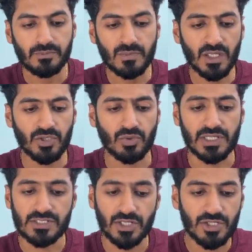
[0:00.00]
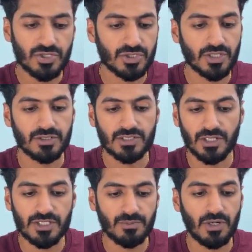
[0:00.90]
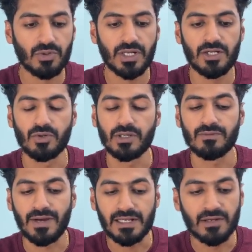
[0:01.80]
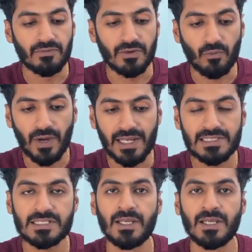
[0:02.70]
You can search about it. You can find different files.